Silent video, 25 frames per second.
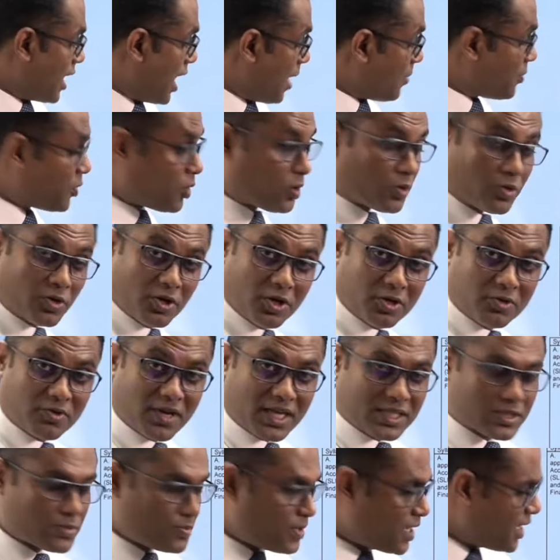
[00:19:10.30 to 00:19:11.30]
I'm not going
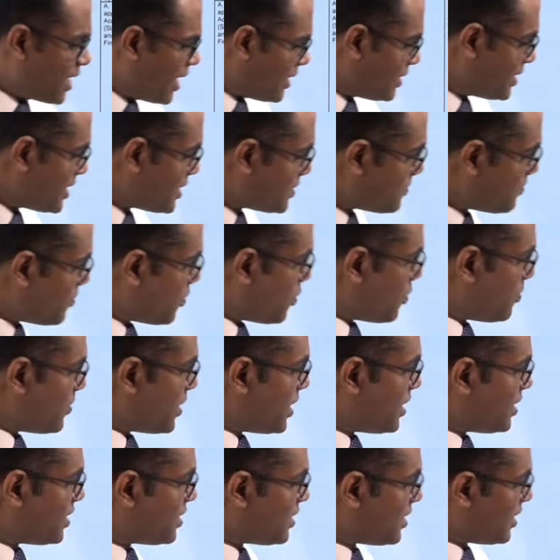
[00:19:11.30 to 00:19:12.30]
to explain at this
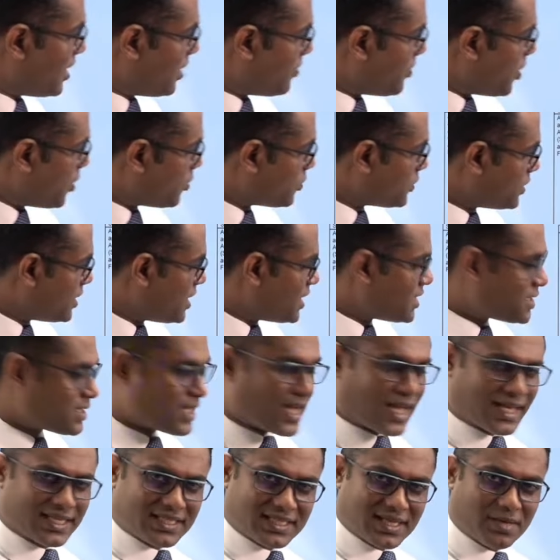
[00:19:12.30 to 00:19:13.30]
moment about these
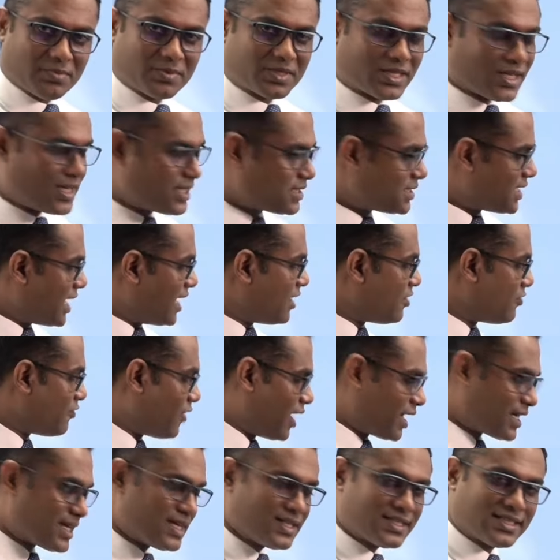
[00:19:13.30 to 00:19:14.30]
exemptions and
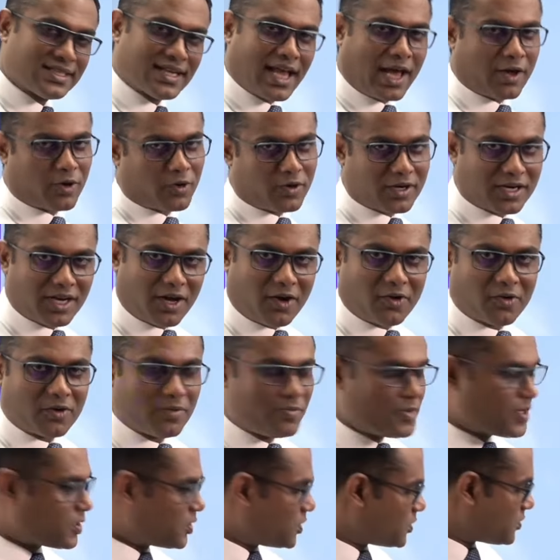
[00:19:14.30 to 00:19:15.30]
what is narrowed
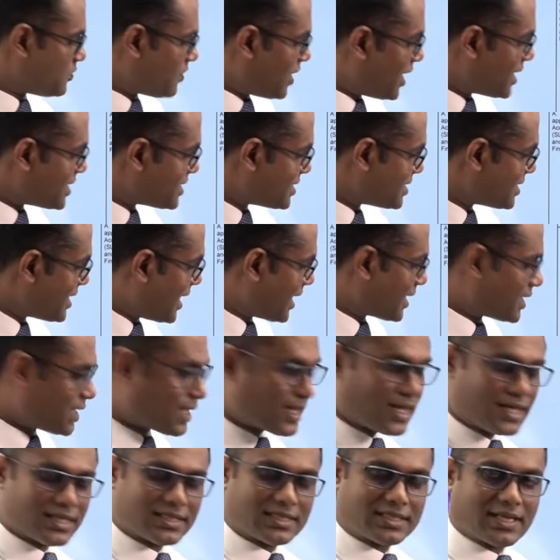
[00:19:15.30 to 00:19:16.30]
down, because why it's
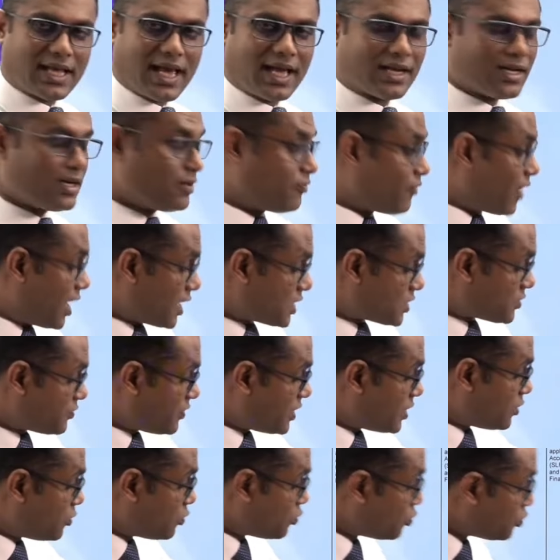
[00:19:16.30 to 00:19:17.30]
technical standard. Once
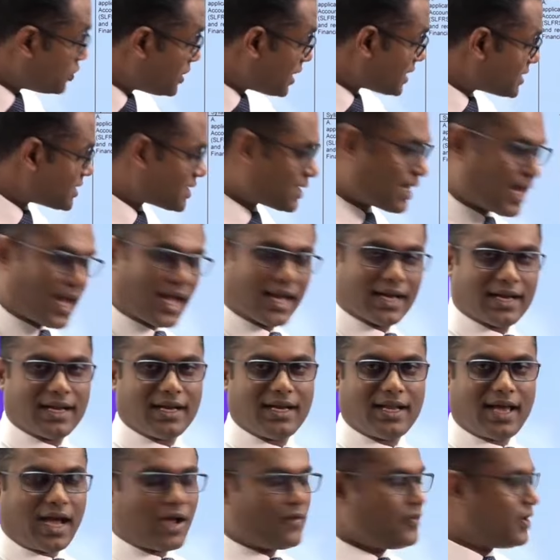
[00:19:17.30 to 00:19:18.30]
we do the
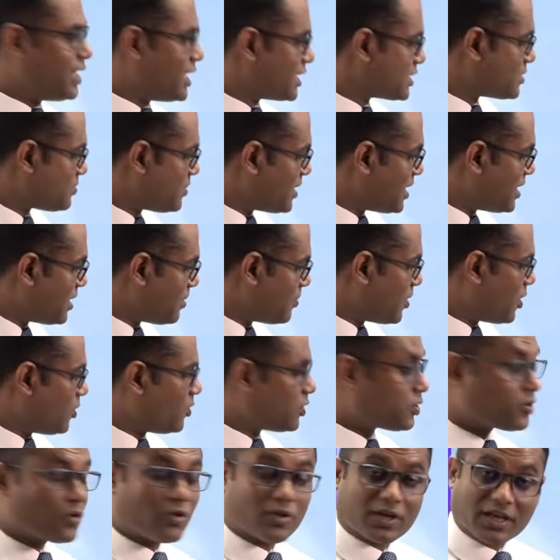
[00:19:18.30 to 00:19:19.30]
standard, I will explain
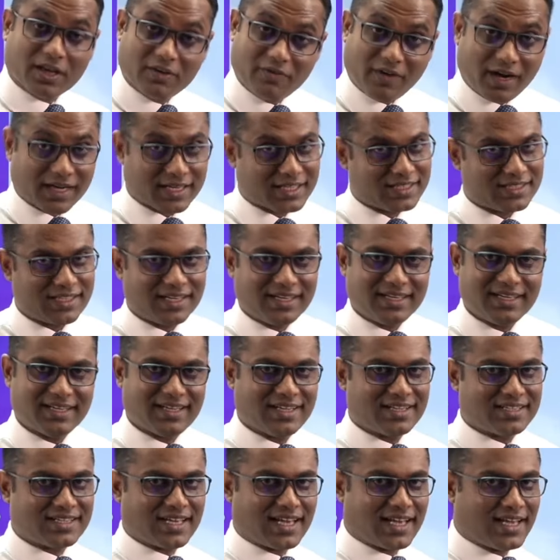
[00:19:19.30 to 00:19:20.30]
about, okay, what is the
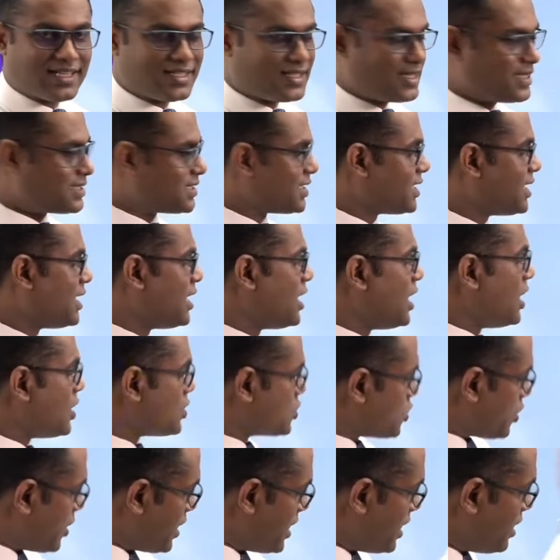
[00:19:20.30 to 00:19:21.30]
changes.
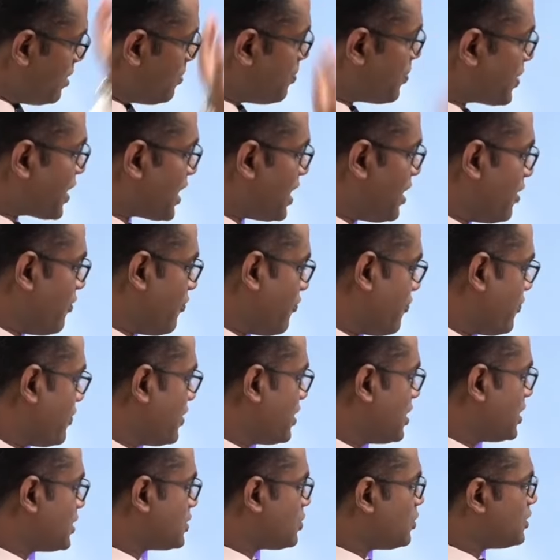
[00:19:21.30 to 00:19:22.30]
So in brief,
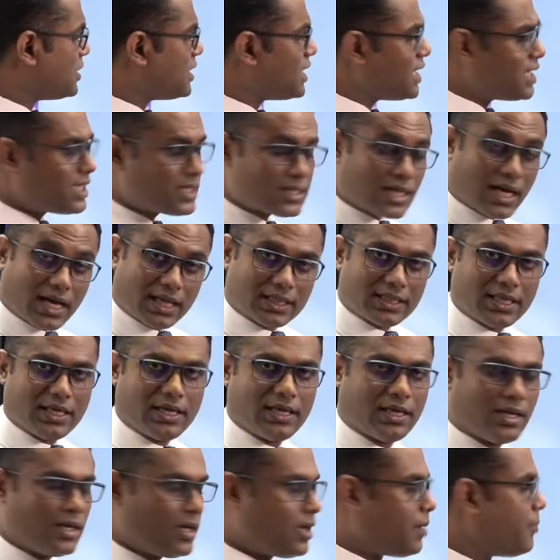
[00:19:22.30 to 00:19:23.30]
so these are
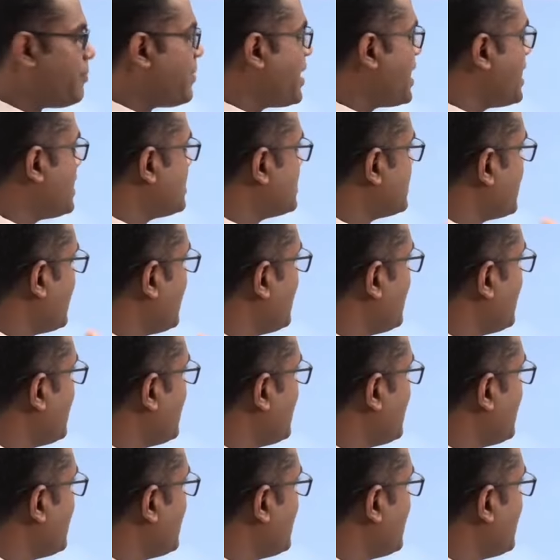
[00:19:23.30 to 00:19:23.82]
the main